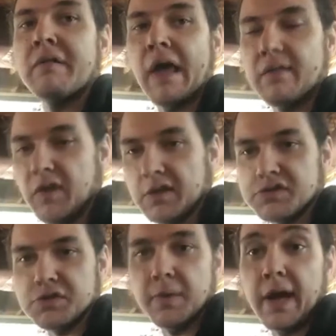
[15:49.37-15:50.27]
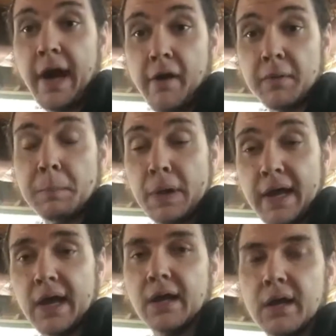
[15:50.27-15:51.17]
take the instrument out and
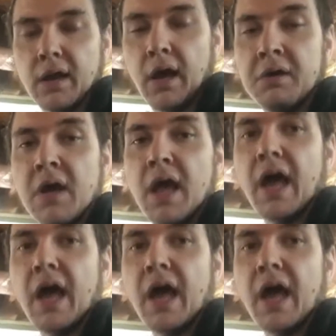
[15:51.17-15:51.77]
play it and